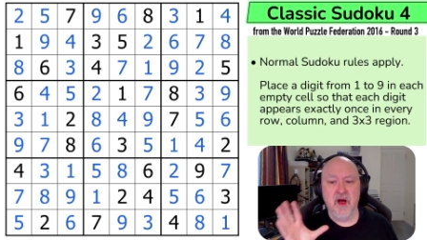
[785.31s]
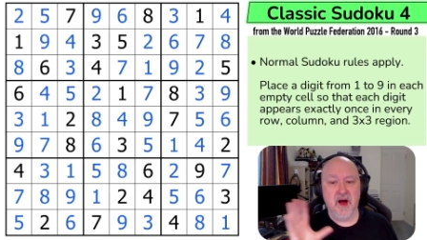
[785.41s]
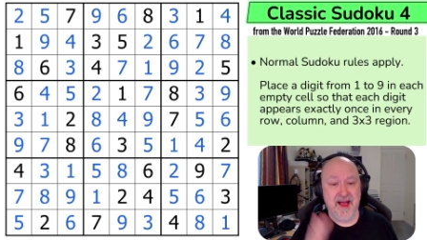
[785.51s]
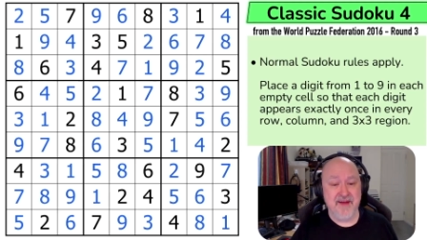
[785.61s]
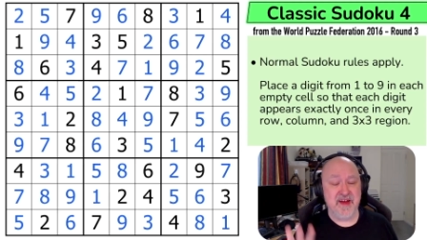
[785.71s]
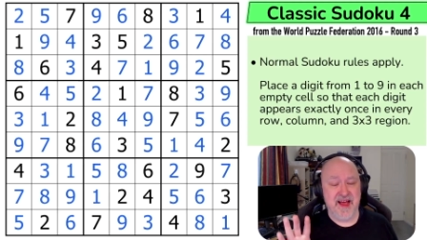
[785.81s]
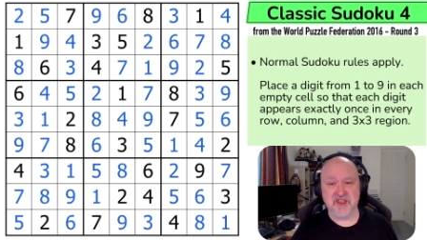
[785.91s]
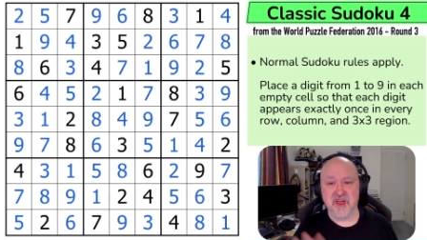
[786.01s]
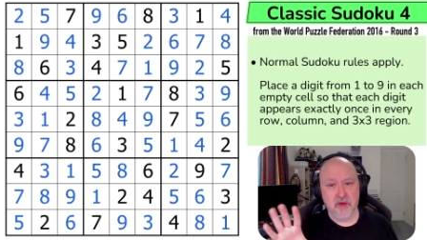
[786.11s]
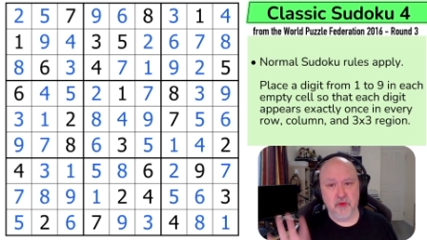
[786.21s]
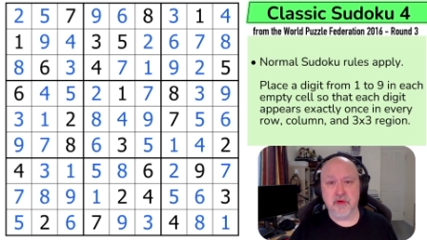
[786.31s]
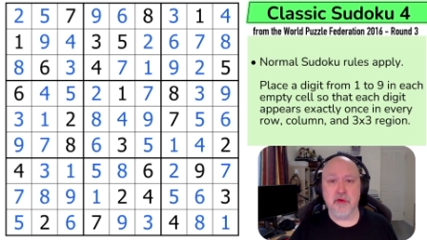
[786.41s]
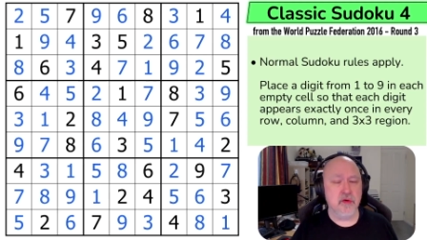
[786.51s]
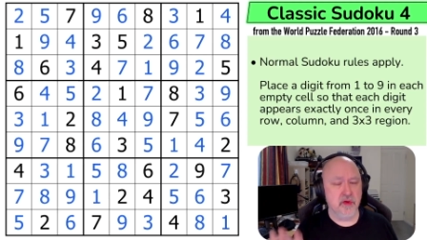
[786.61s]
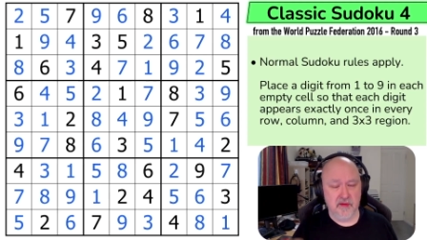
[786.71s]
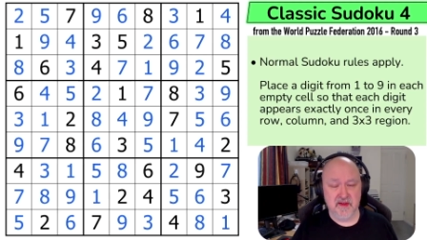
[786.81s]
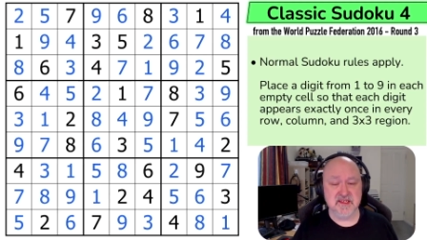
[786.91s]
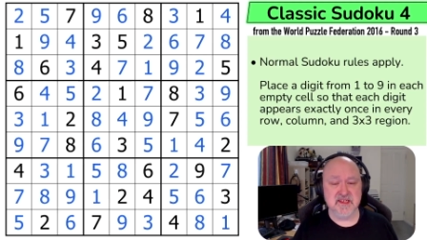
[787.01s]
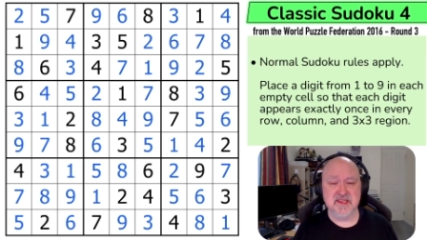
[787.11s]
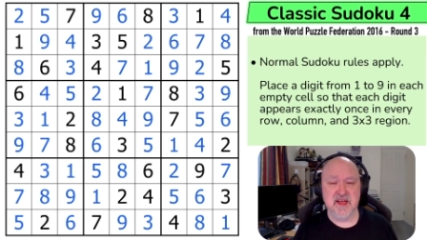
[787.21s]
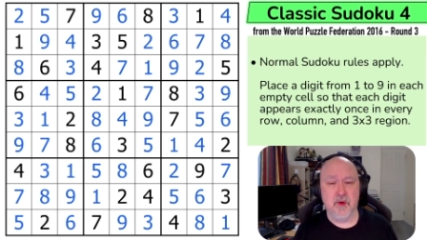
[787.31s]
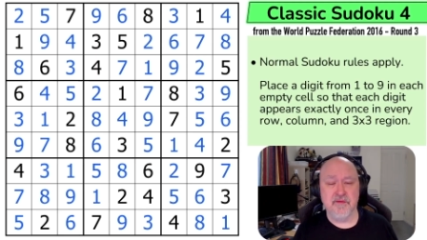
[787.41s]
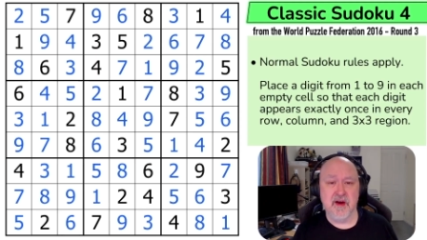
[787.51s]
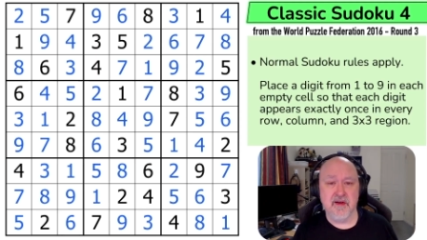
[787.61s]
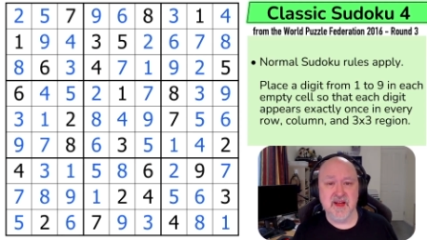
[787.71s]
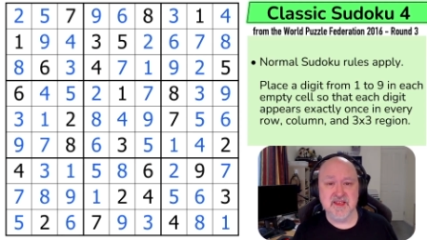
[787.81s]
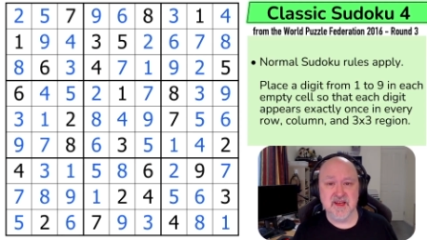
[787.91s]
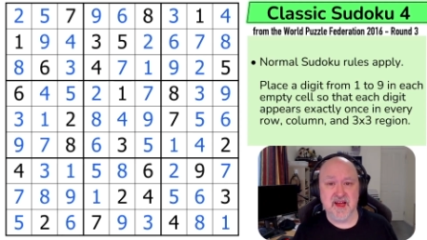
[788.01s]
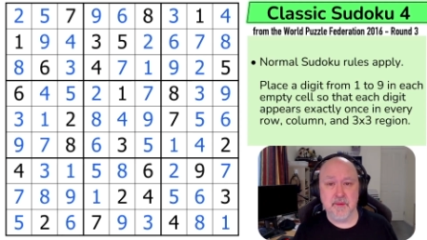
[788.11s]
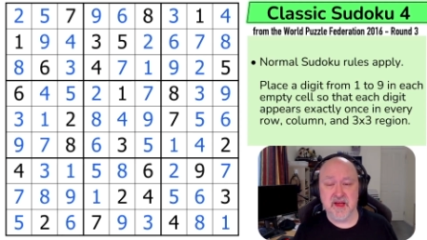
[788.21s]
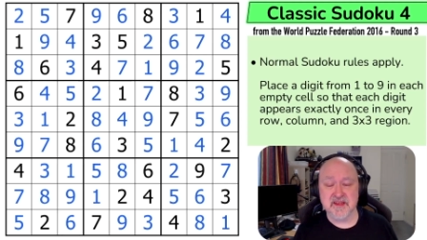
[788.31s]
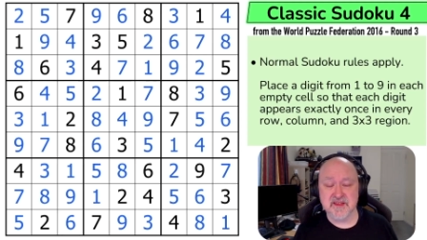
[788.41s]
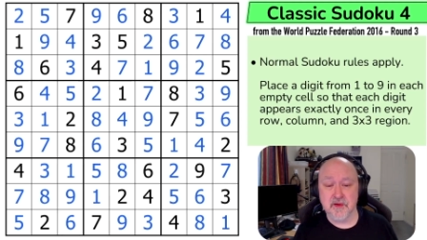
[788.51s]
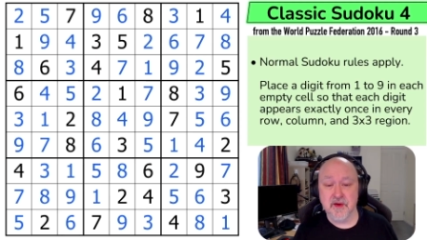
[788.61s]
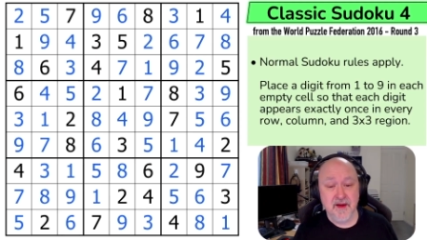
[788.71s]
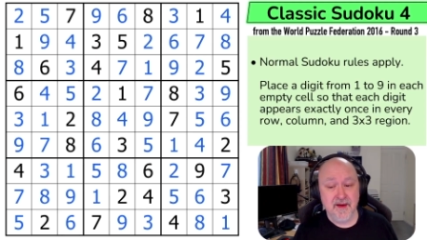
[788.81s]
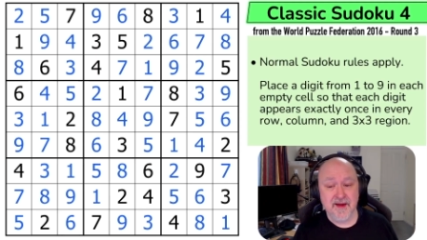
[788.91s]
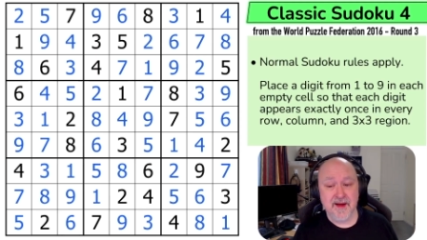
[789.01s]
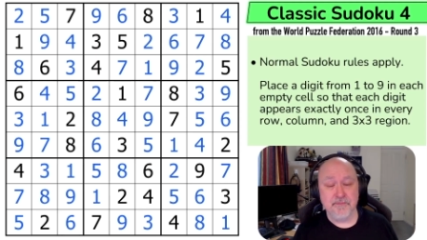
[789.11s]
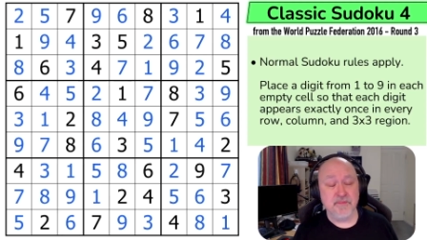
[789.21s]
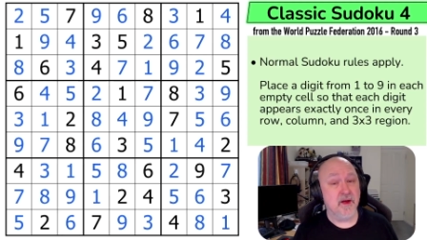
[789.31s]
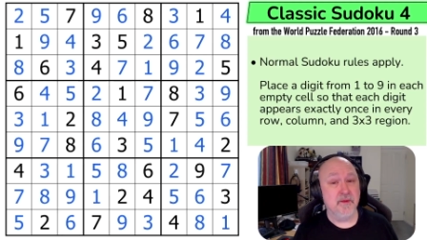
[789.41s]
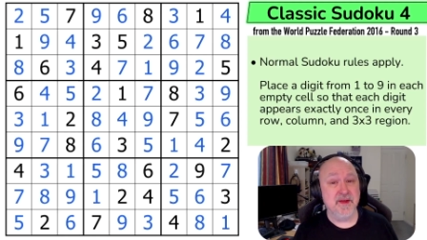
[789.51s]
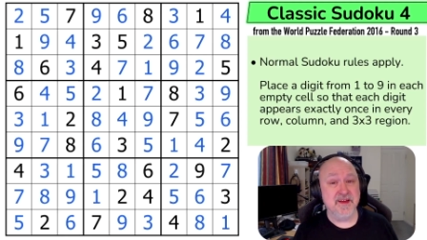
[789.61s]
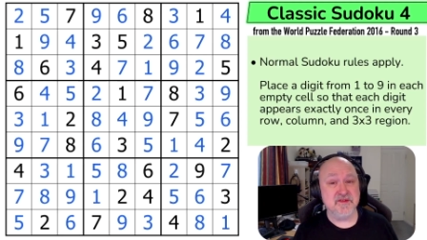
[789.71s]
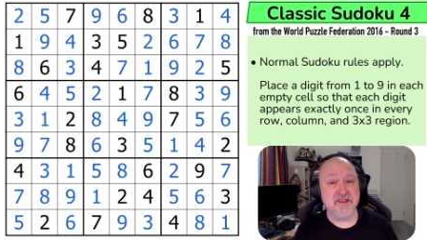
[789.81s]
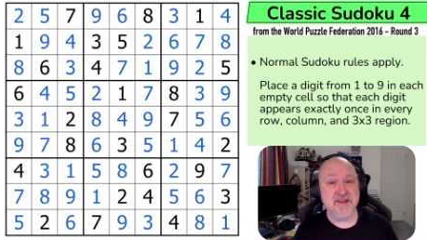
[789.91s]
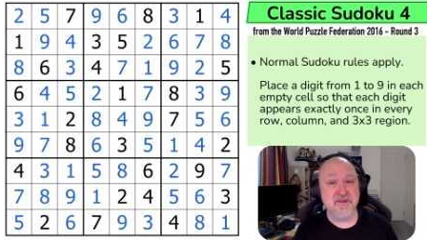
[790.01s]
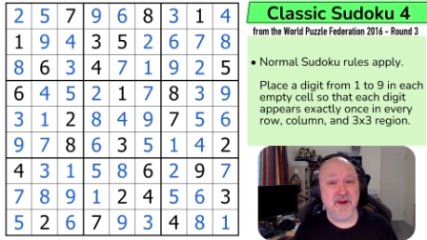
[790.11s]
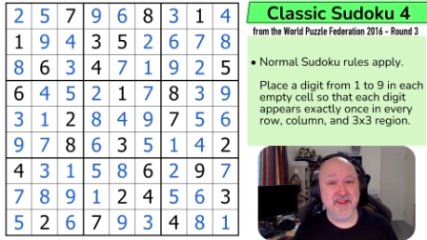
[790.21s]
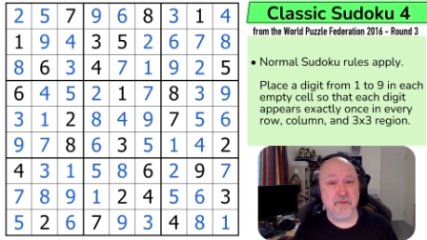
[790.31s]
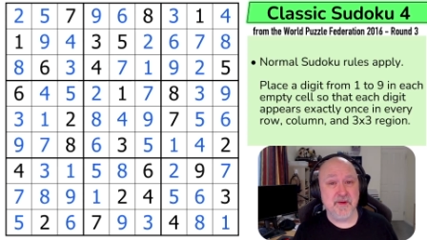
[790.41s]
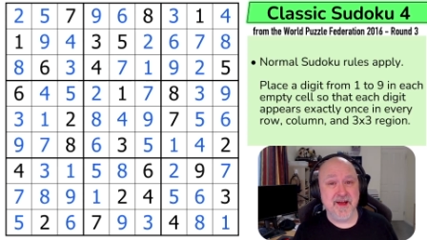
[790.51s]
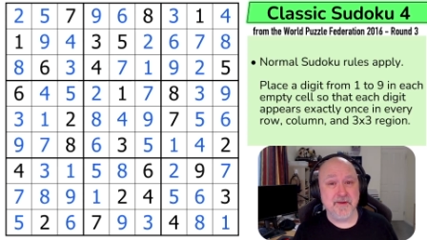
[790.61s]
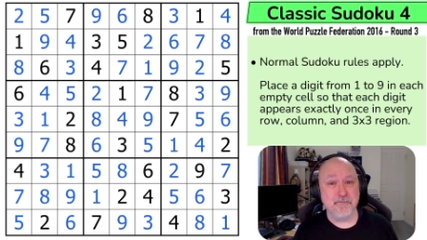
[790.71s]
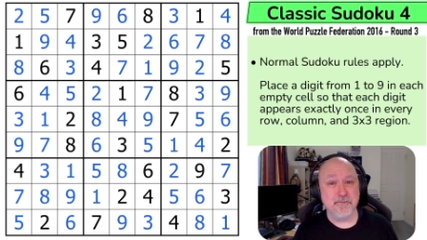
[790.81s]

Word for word: I haven't actually looked through the list to see what variants are coming. So um, I'll be interested to find that one out.